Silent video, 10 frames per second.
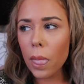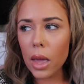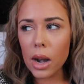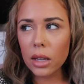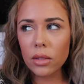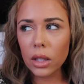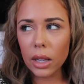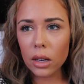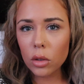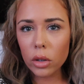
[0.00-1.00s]
And I even,
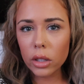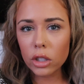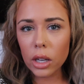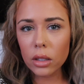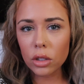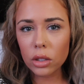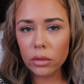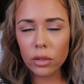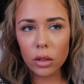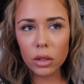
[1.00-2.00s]
like, had Courtney check, because she
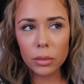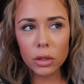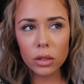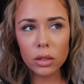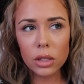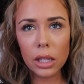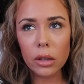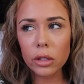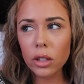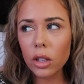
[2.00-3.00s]
followed him too, because they
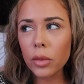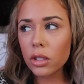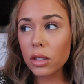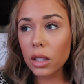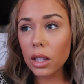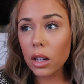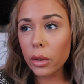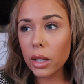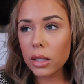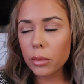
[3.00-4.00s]
know each other. She's like, yeah, no,
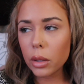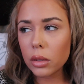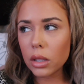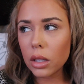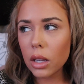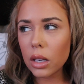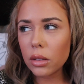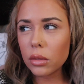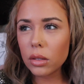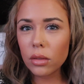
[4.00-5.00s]
he hasn't posted. And
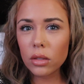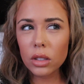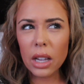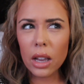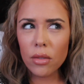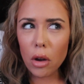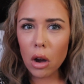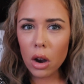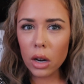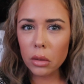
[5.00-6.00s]
it was just kind of
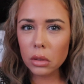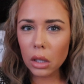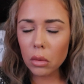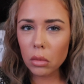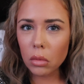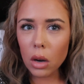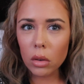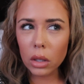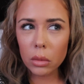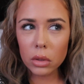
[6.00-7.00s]
odd. It was like, whoa,
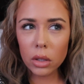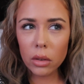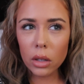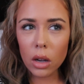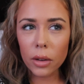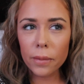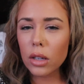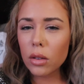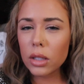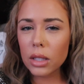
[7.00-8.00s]
like, what's going on? I
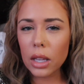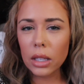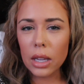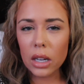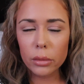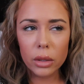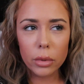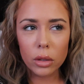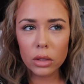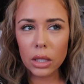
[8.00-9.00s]
noticed that he hadn't been
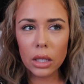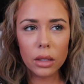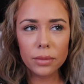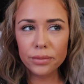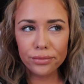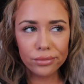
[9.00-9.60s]
posting.